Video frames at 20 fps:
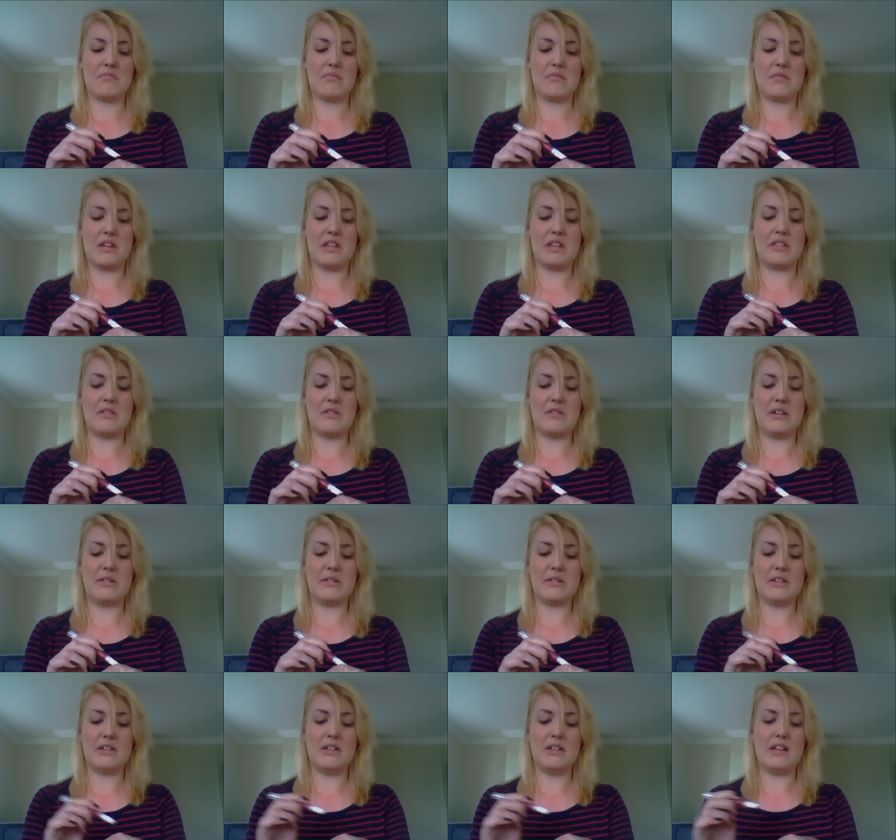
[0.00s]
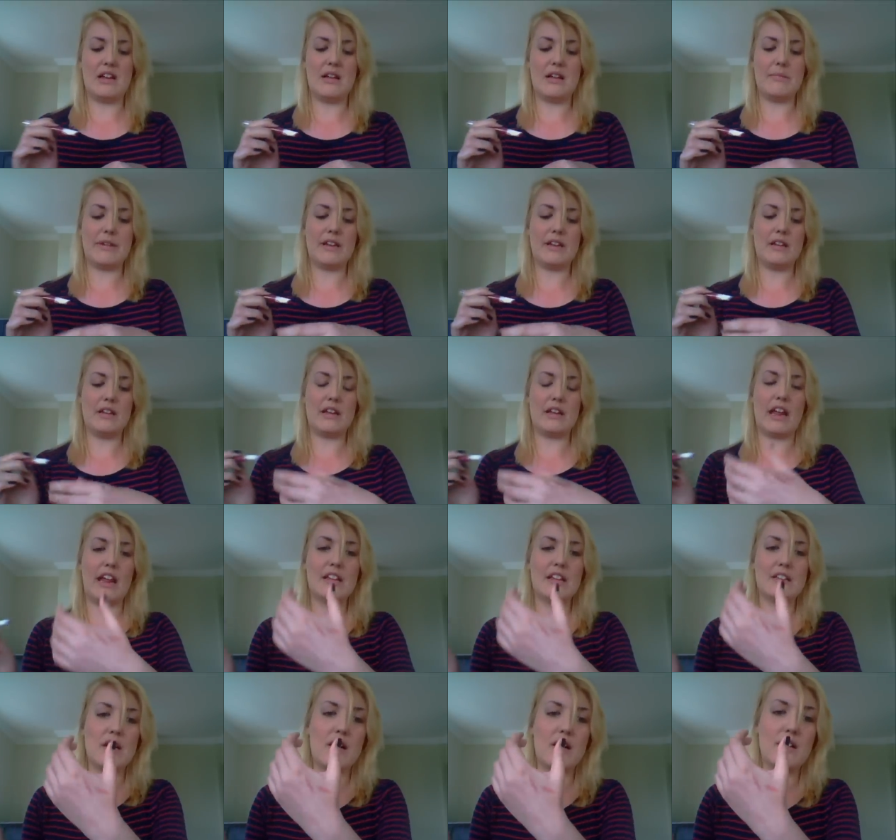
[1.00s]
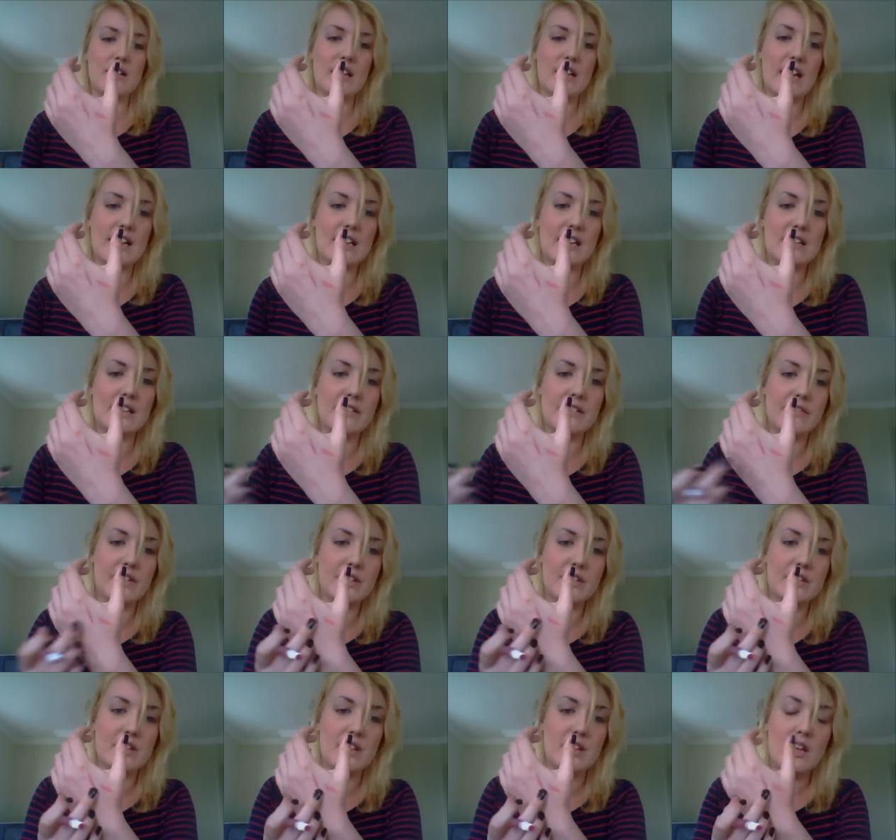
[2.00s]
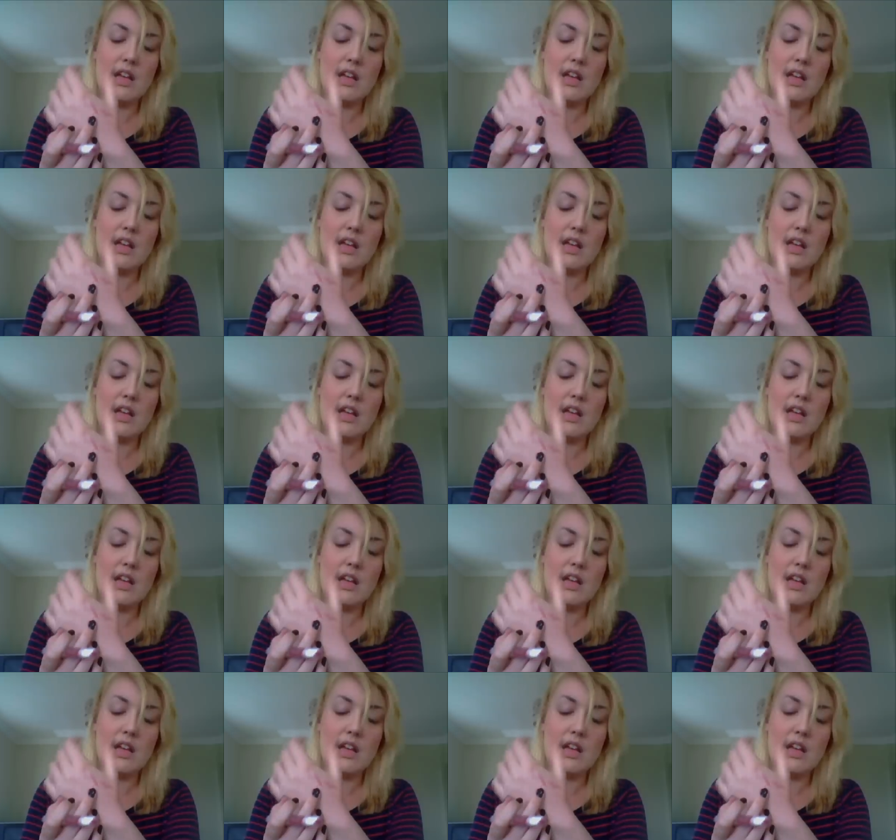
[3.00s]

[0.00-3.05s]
I thought, it, I mean, look, it's hardly any different.